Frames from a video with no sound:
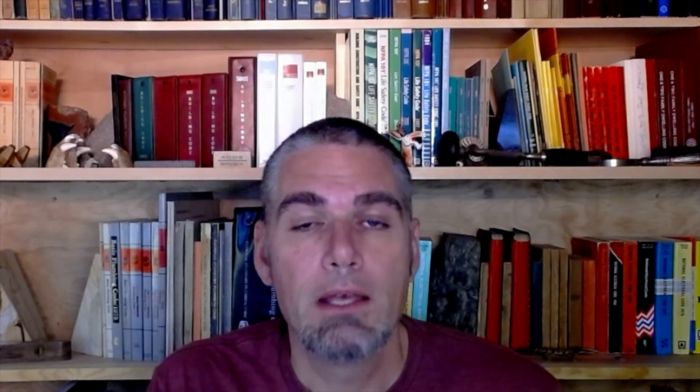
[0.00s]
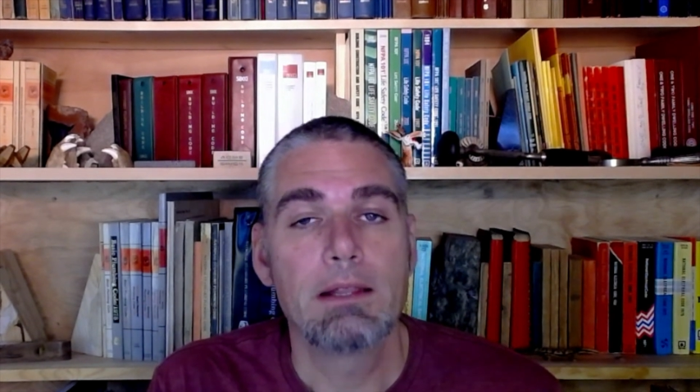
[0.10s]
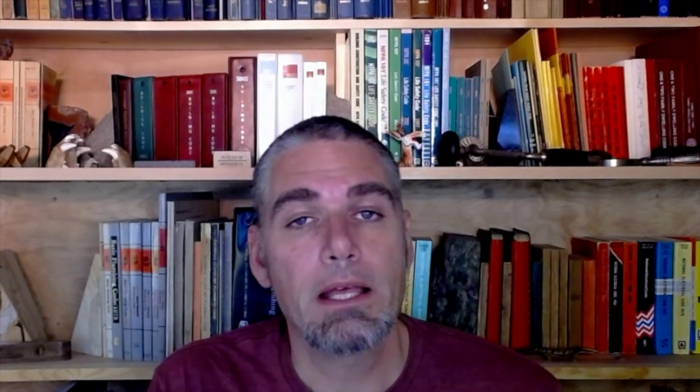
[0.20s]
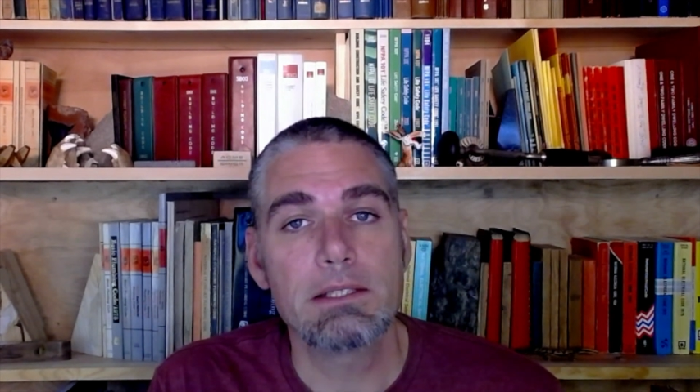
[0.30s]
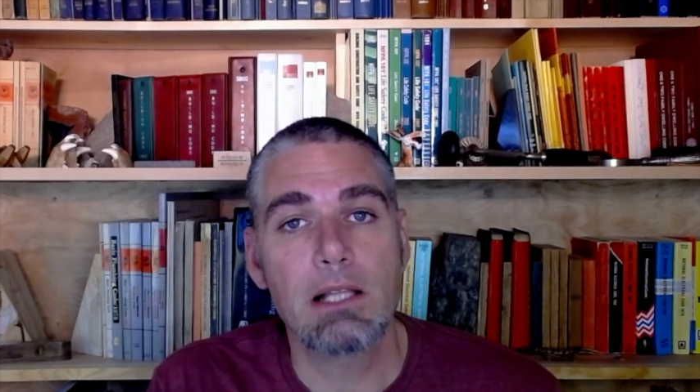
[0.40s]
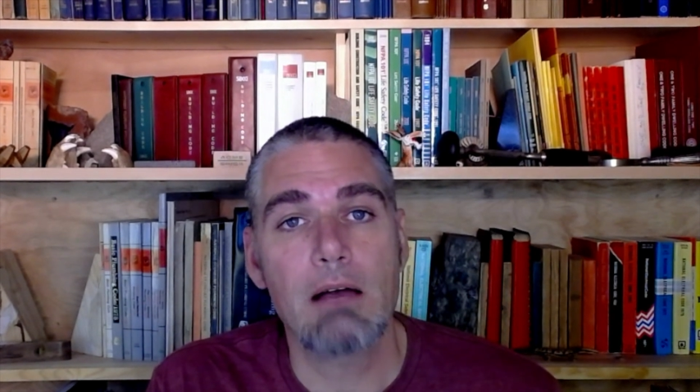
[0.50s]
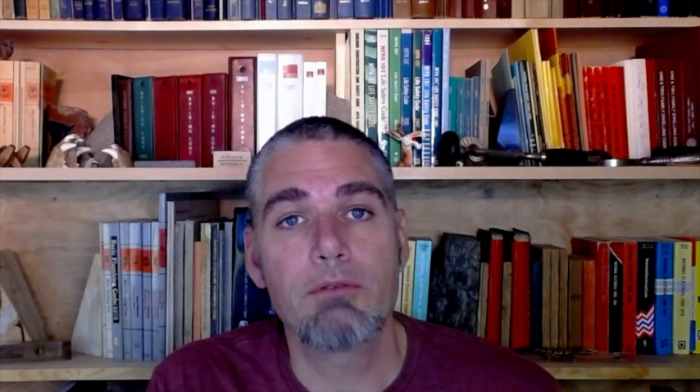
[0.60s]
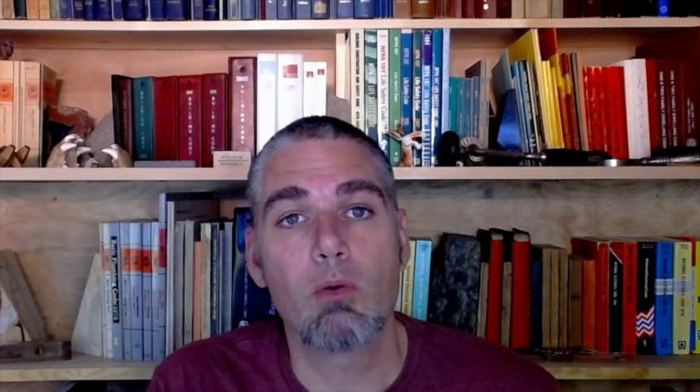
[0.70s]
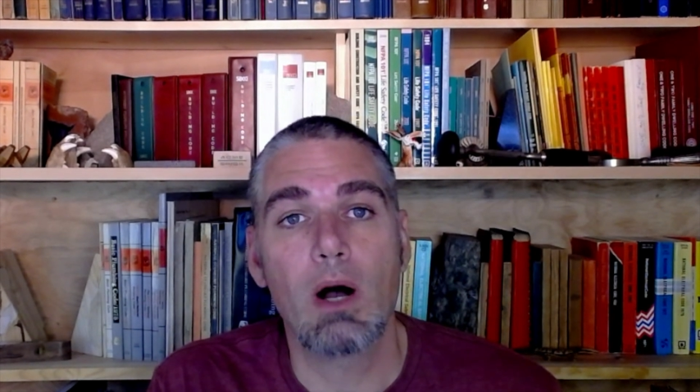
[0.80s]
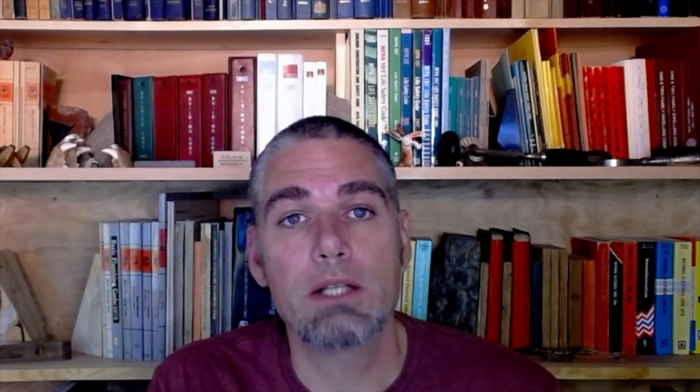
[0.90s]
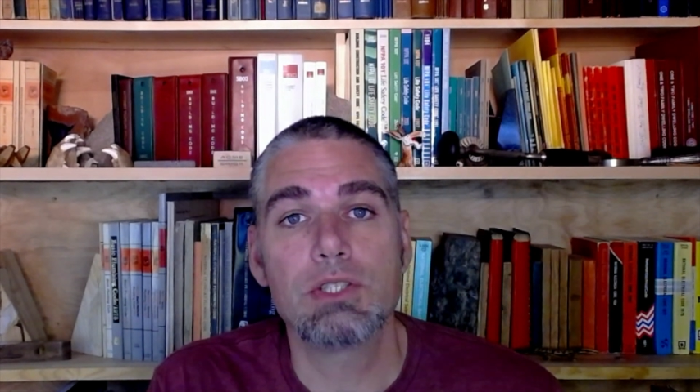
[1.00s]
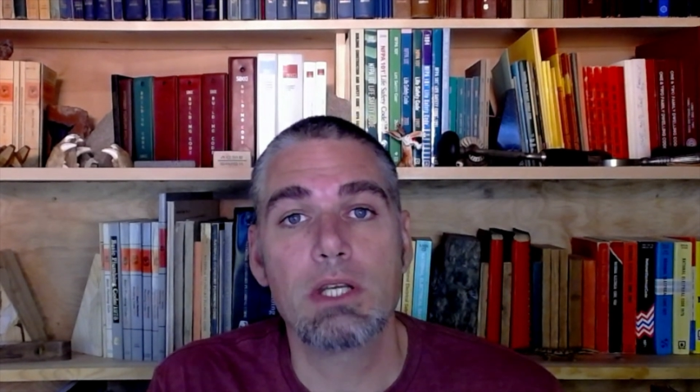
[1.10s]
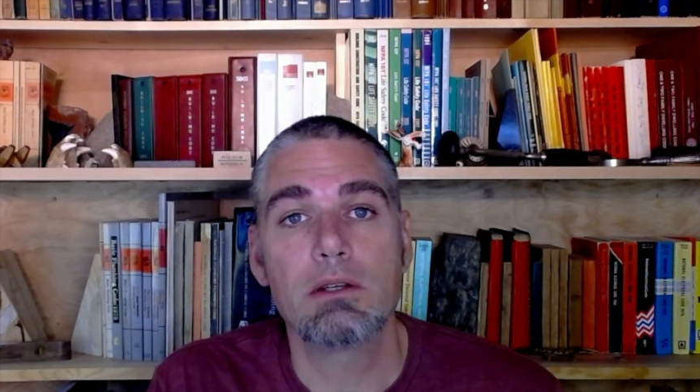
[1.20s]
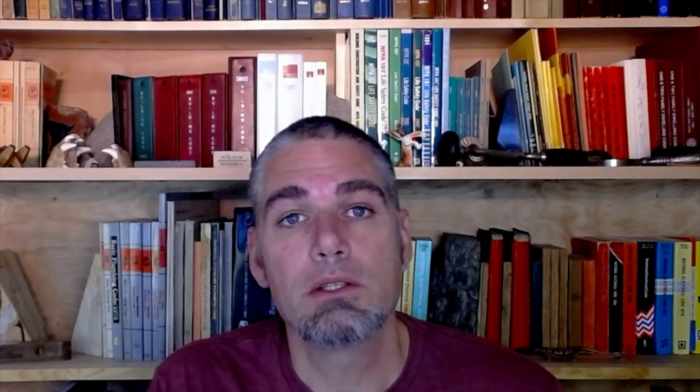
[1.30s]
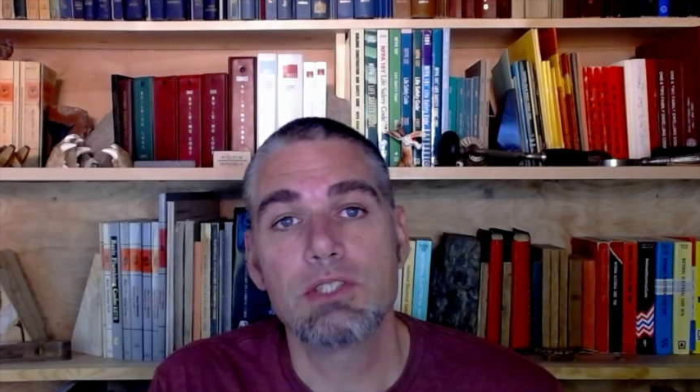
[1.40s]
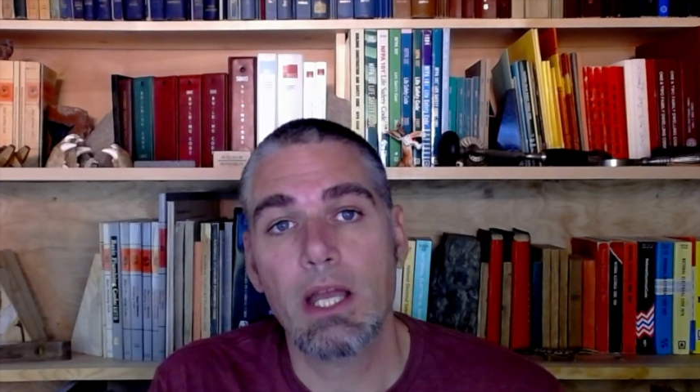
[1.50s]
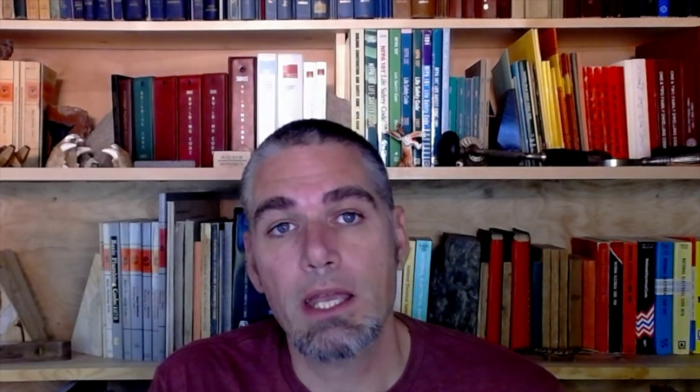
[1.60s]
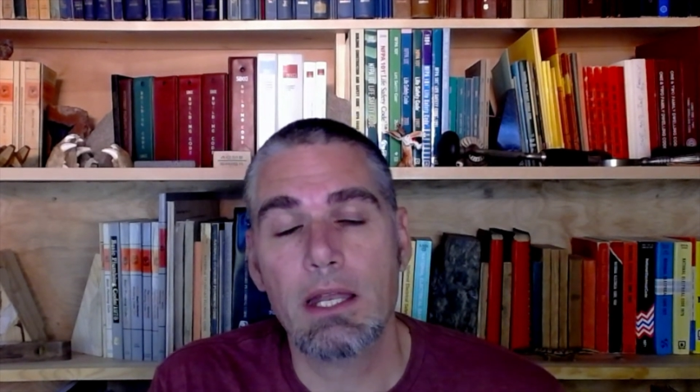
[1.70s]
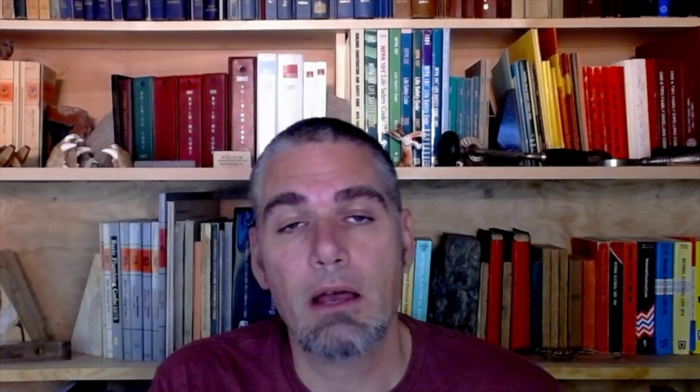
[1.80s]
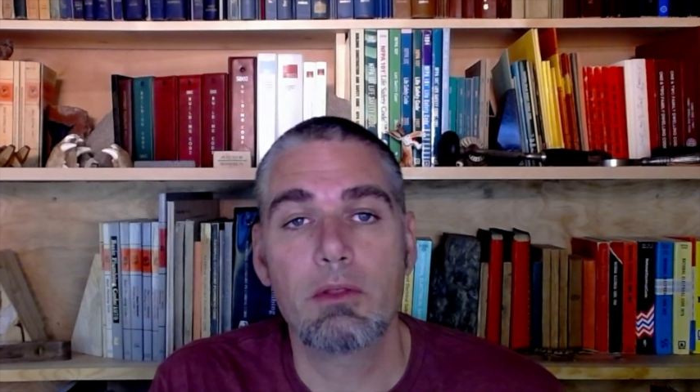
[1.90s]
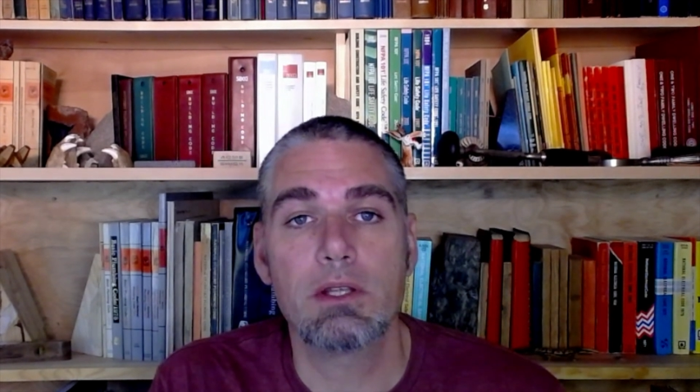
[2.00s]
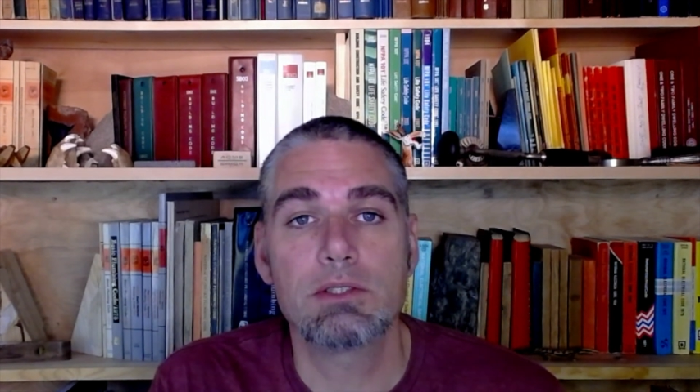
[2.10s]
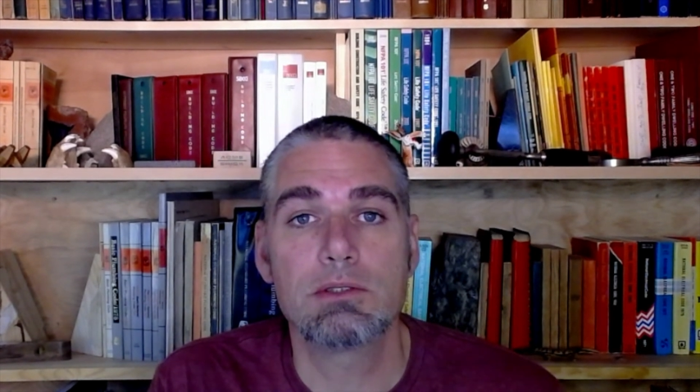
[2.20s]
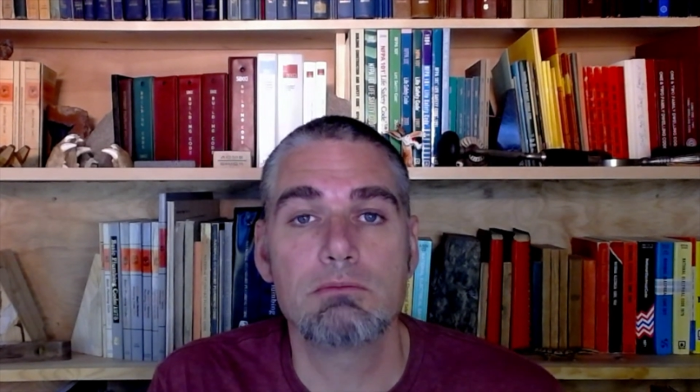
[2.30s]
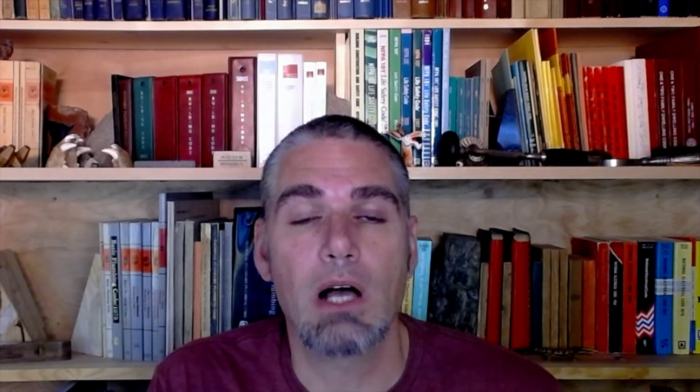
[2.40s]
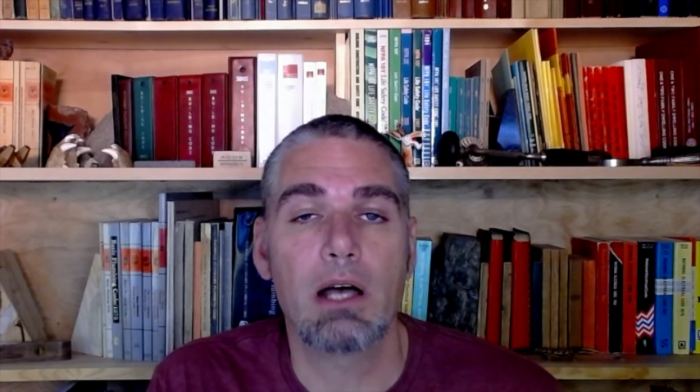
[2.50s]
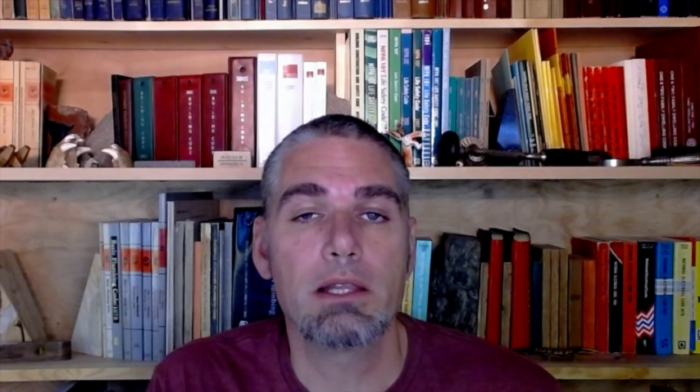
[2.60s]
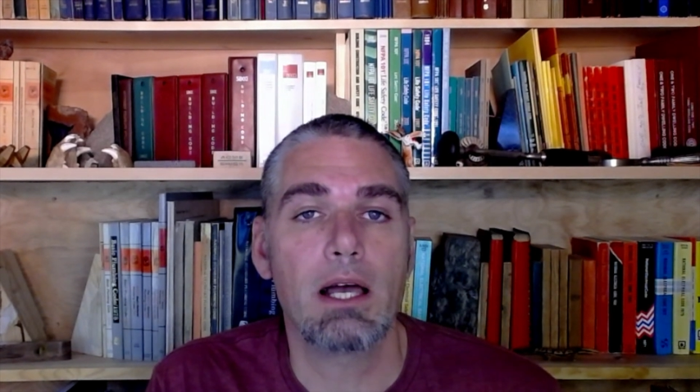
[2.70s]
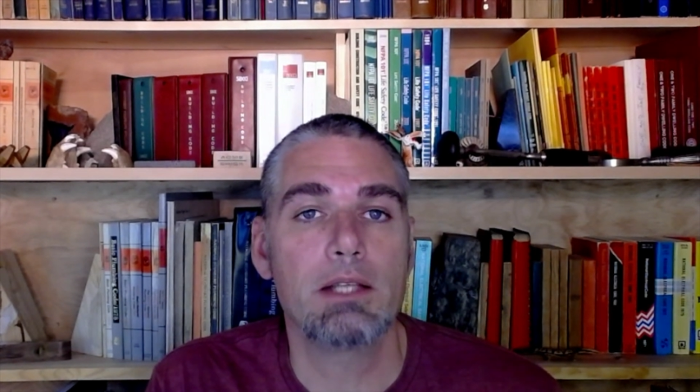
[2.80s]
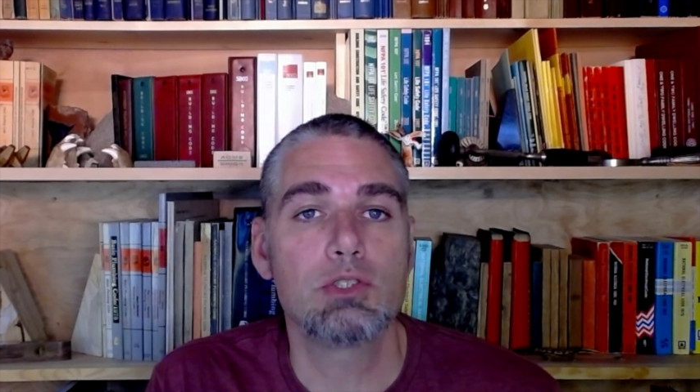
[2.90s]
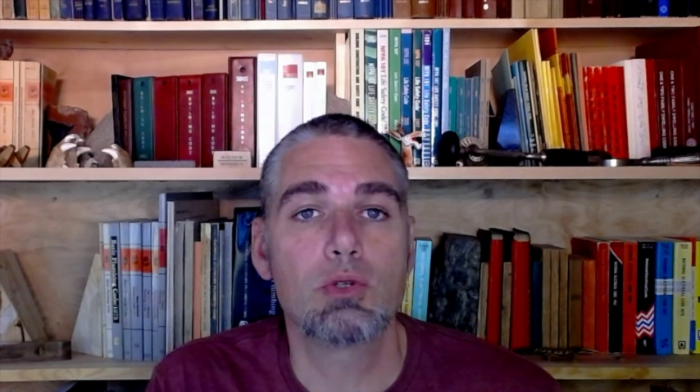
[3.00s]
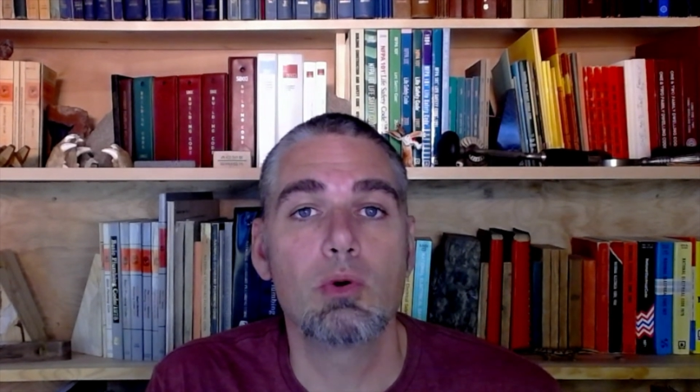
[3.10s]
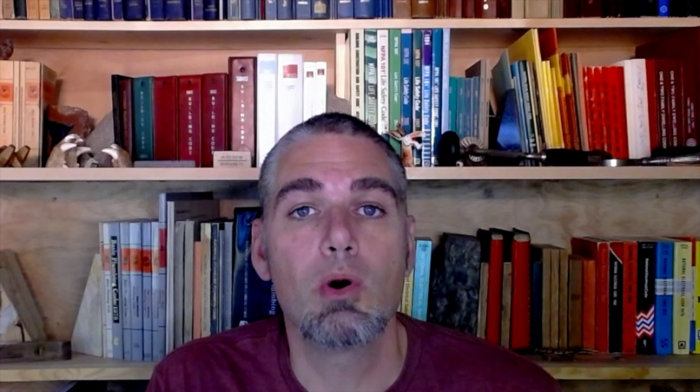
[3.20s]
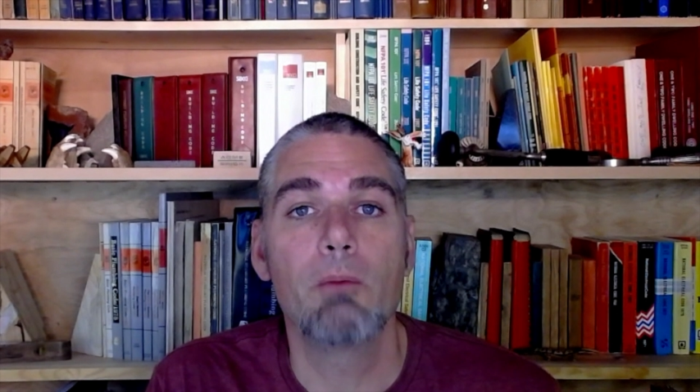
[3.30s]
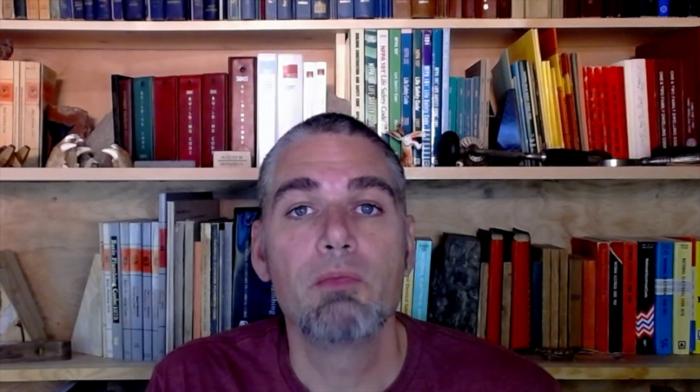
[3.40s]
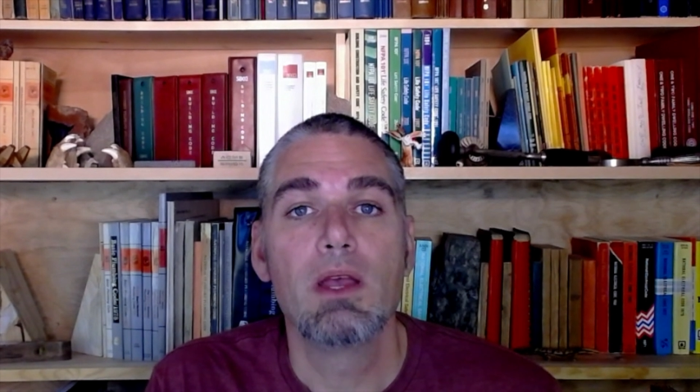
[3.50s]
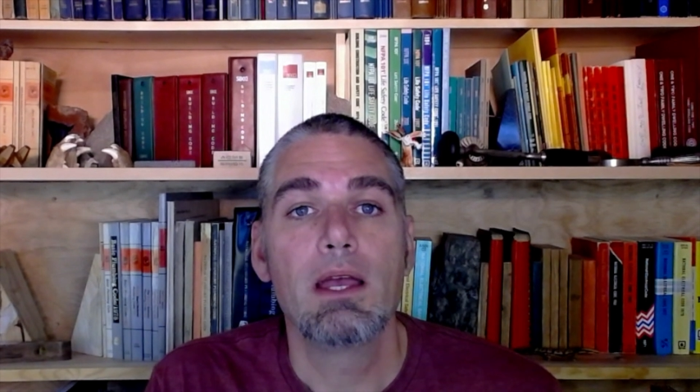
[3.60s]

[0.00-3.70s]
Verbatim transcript: Thanks a lot for watching, checking out this online school,